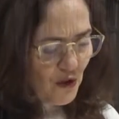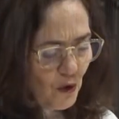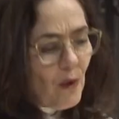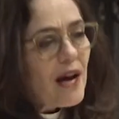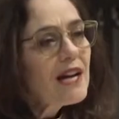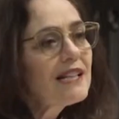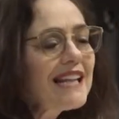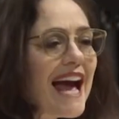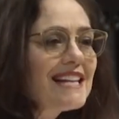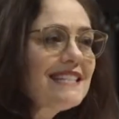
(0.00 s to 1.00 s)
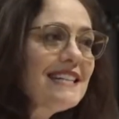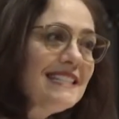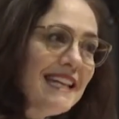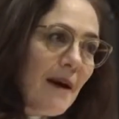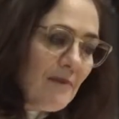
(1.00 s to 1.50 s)
through a glass
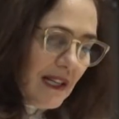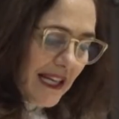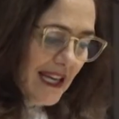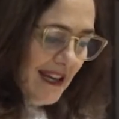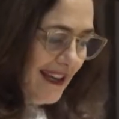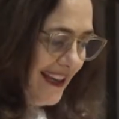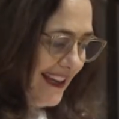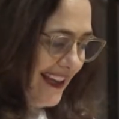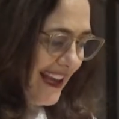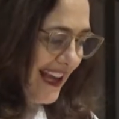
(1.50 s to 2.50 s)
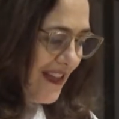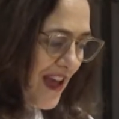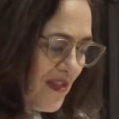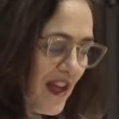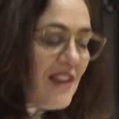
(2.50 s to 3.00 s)
dimly,
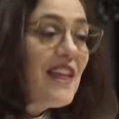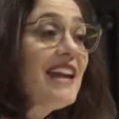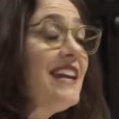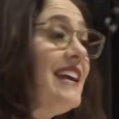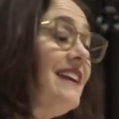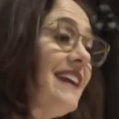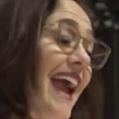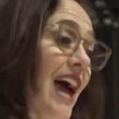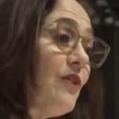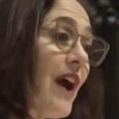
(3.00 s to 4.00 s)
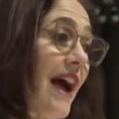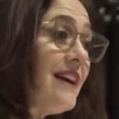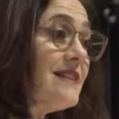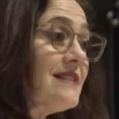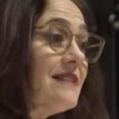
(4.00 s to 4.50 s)
they think they need
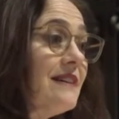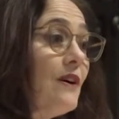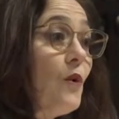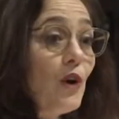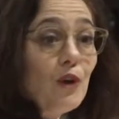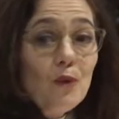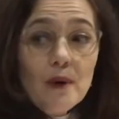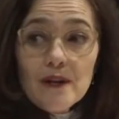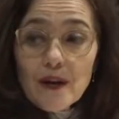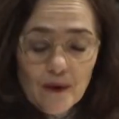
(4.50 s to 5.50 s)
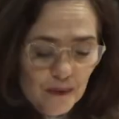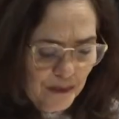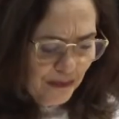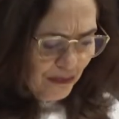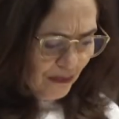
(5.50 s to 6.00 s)
cataracts or a new window
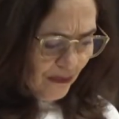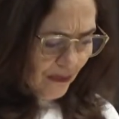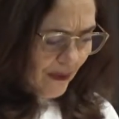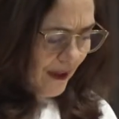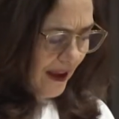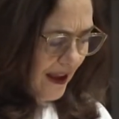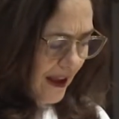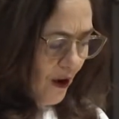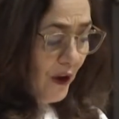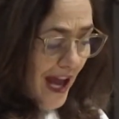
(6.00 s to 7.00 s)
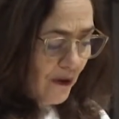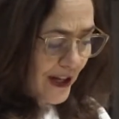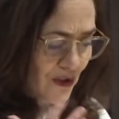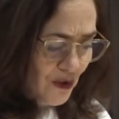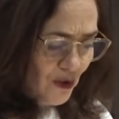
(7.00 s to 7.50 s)
or
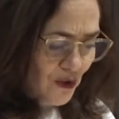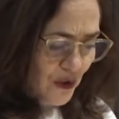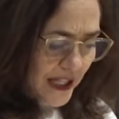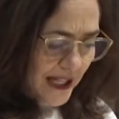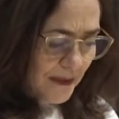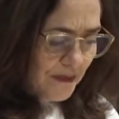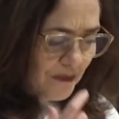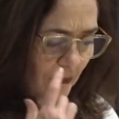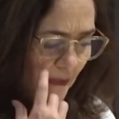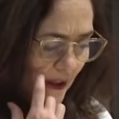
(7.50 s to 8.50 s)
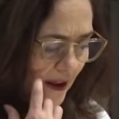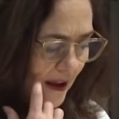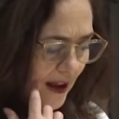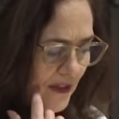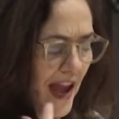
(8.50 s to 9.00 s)
cataract surgery.
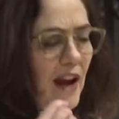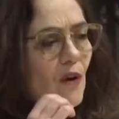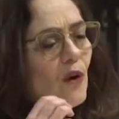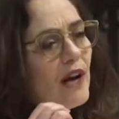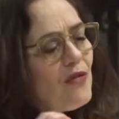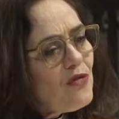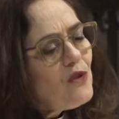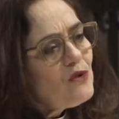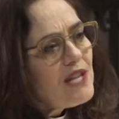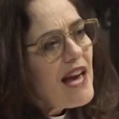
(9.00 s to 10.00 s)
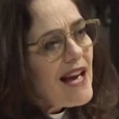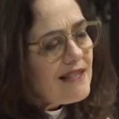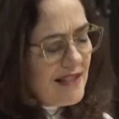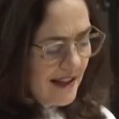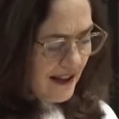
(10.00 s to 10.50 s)
They are
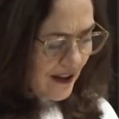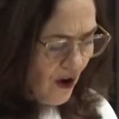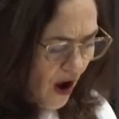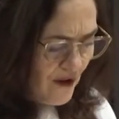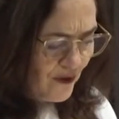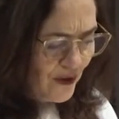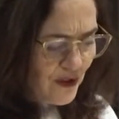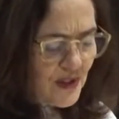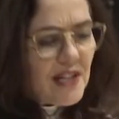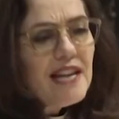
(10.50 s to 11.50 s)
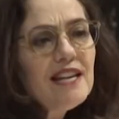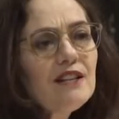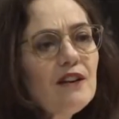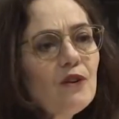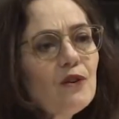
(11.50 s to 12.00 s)
enthusiastic converts
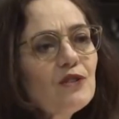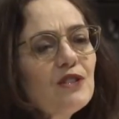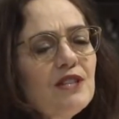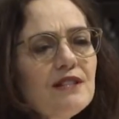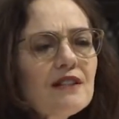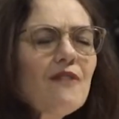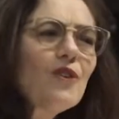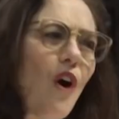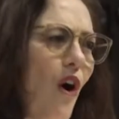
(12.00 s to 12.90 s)
eager to discover